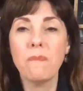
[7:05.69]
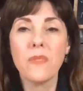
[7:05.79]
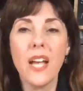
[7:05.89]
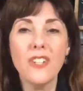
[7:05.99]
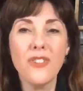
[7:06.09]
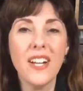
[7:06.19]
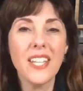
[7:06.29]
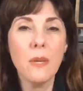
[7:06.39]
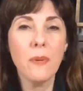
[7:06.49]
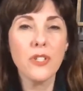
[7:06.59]
I try to
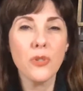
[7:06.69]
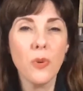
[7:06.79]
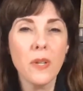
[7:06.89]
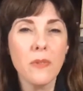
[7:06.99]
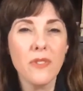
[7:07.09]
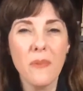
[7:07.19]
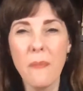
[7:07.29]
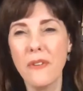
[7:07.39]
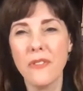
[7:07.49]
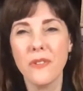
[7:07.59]
keep it short,
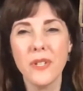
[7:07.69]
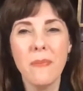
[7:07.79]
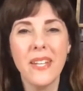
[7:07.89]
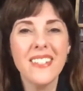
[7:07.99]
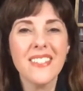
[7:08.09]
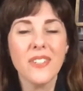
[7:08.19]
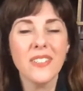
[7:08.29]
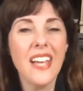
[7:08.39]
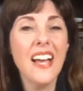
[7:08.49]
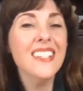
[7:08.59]
about 30 minutes or
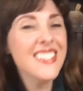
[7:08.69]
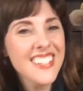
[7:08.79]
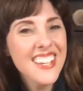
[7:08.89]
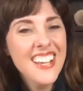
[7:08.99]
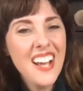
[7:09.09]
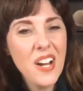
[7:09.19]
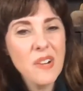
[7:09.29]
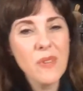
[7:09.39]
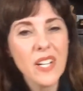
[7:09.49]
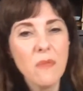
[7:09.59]
less
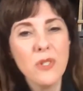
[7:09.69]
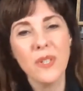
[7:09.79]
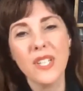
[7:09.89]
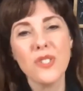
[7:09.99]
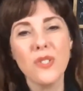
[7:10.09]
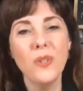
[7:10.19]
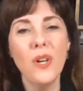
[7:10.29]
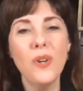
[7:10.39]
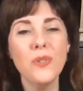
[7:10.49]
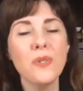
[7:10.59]
when I'm doing
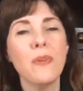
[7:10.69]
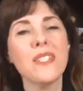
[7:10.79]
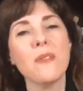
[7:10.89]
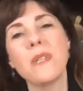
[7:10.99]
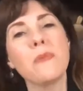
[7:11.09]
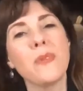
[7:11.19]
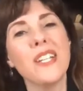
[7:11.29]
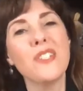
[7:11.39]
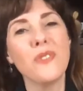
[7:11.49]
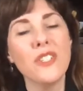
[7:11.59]
solos, but sometimes when I
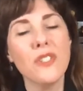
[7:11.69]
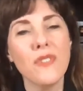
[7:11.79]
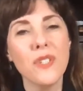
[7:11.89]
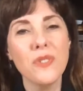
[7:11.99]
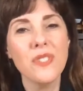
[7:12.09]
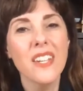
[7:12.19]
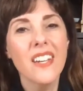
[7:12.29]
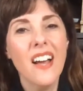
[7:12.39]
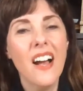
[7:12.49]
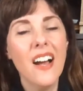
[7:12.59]
do interviews,
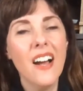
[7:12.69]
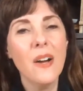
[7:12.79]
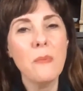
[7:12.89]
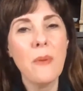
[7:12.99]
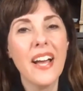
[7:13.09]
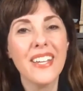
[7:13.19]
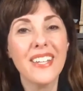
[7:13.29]
I